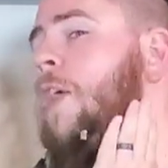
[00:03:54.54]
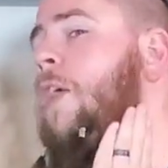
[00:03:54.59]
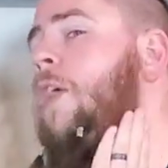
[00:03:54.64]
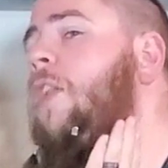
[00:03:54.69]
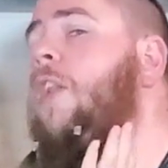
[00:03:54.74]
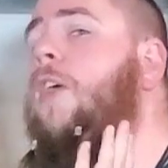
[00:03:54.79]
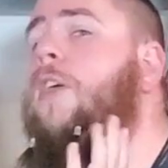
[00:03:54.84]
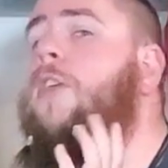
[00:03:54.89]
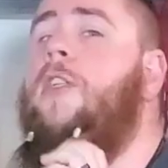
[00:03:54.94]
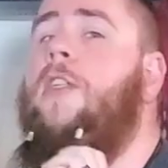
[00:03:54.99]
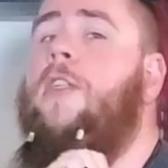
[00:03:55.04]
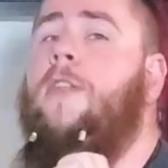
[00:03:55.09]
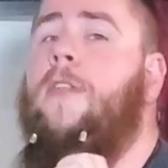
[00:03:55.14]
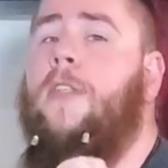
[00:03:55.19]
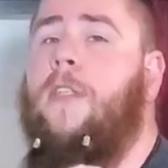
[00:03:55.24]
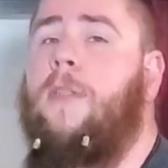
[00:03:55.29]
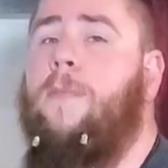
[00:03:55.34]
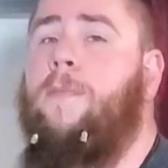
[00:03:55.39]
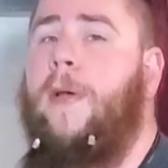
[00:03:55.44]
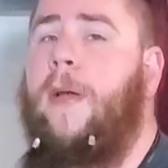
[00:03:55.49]

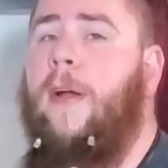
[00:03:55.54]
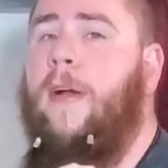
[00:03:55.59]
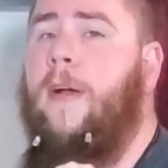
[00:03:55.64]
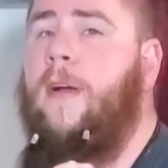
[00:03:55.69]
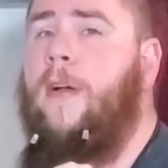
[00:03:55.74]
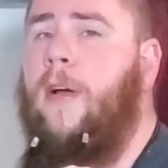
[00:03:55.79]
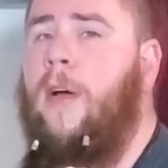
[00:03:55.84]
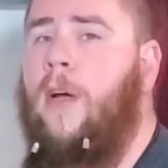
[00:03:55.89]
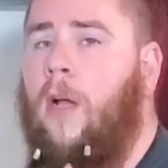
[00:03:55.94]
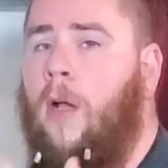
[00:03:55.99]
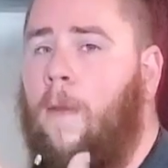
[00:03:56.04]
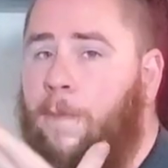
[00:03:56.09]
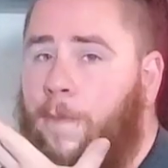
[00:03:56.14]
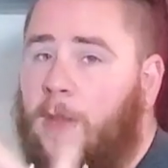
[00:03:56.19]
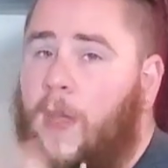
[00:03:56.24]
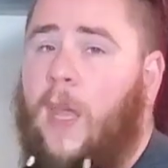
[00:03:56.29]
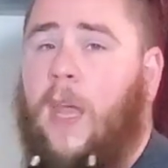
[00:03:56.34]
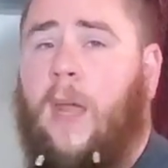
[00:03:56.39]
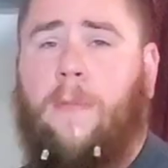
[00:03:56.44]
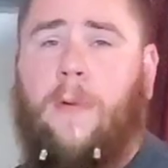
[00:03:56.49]
luxurious beard, you
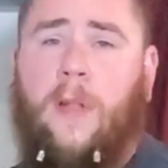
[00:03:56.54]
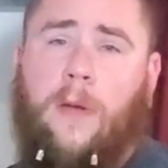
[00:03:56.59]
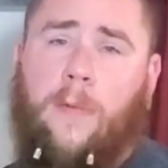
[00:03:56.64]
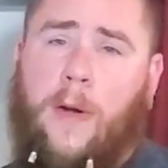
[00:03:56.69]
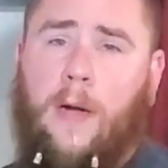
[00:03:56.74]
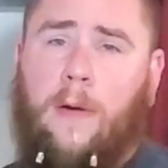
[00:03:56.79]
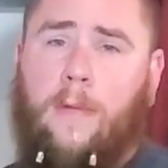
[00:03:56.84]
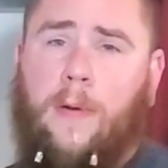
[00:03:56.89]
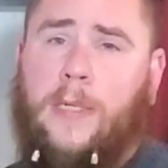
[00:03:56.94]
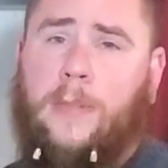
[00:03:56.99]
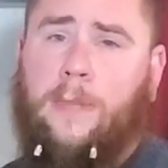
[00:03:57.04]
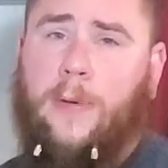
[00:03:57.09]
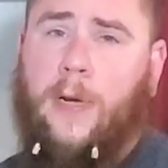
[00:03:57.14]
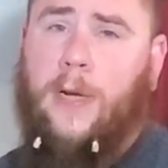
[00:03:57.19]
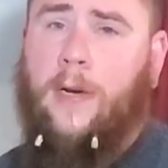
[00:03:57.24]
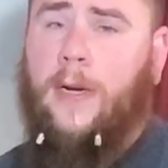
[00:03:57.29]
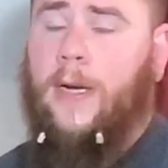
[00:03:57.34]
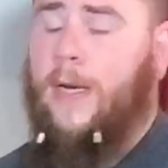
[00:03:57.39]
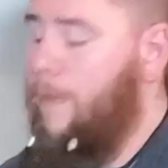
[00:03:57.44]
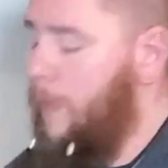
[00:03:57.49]
can't really wear a respirator
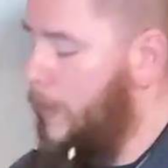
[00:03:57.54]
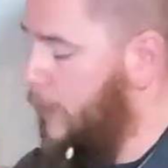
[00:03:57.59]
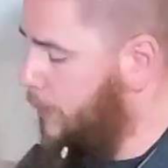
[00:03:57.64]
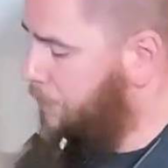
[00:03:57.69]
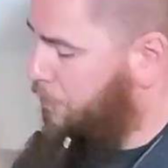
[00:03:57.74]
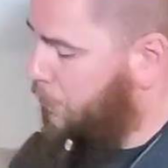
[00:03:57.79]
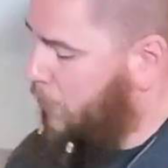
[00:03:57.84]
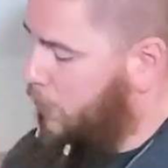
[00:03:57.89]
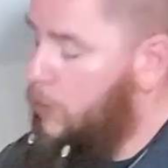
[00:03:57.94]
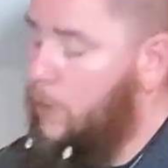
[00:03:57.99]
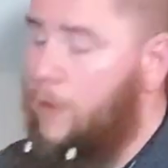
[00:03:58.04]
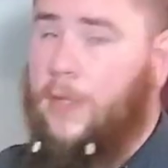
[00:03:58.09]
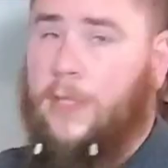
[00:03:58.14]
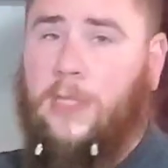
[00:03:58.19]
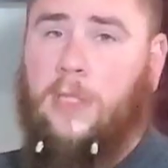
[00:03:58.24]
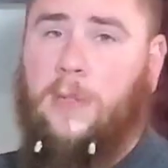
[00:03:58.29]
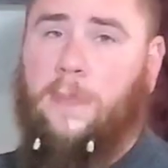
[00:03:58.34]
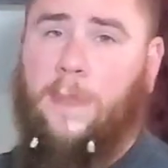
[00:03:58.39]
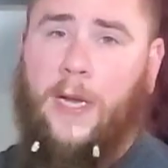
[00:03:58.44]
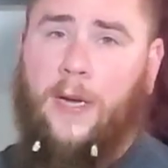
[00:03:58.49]
anyways. So this
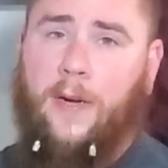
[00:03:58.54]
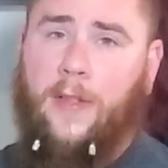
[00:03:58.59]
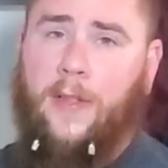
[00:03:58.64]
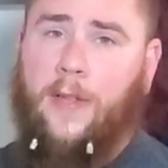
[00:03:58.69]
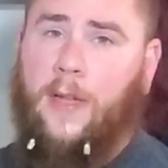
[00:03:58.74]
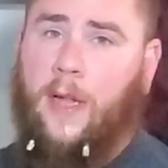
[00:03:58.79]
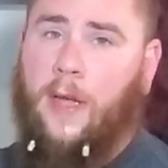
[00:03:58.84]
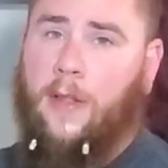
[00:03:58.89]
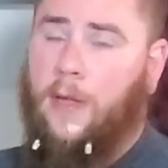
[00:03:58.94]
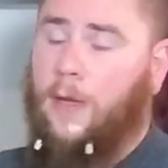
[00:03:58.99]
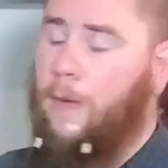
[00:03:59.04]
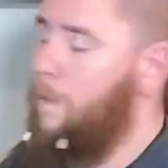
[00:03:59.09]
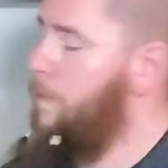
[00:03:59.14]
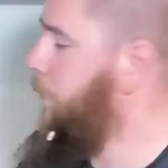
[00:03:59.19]
is better than nothing.